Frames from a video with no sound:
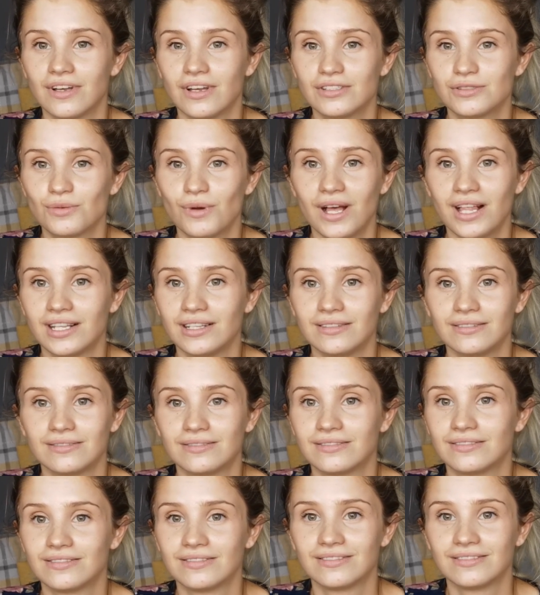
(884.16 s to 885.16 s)
as well.
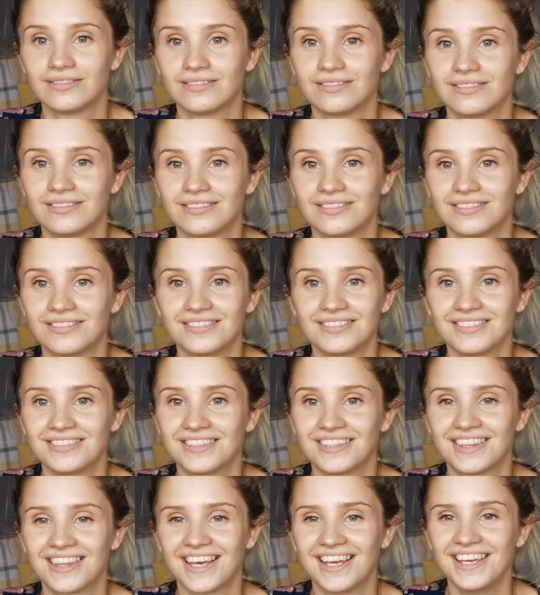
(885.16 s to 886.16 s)

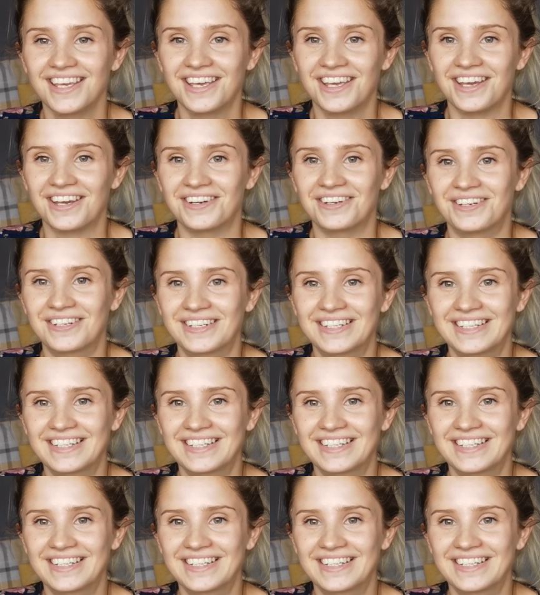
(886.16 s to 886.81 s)
Thank you.